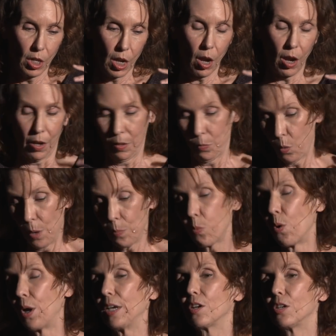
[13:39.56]
at one
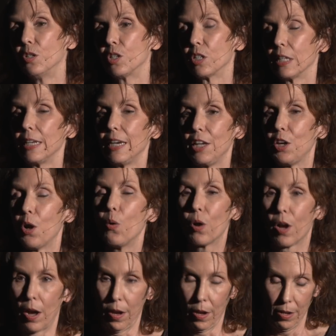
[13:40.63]
point, Kundalini
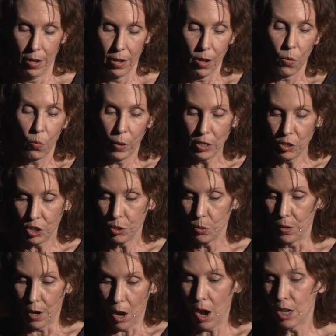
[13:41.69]
yoga. Went to
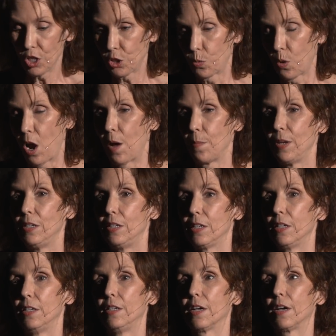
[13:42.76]
an ashram and
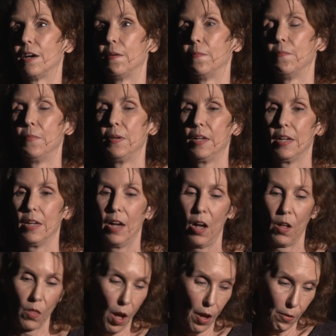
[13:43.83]
did
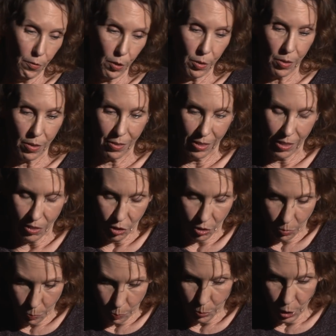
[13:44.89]
a lot of this
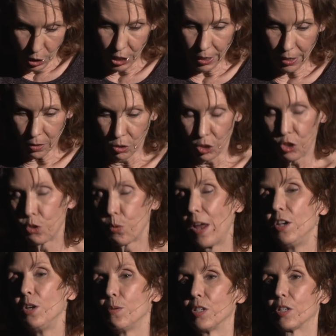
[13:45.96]
particular
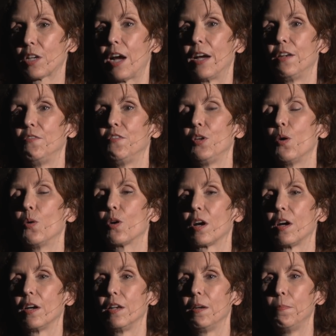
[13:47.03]
strenuous kind of yoga
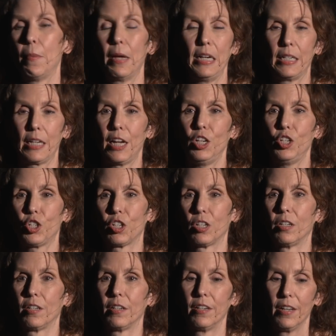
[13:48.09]
and
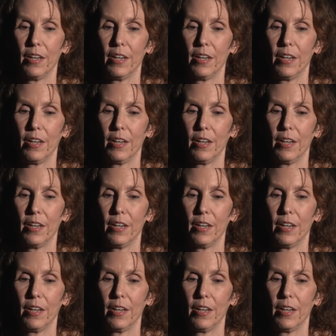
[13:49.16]
meditation.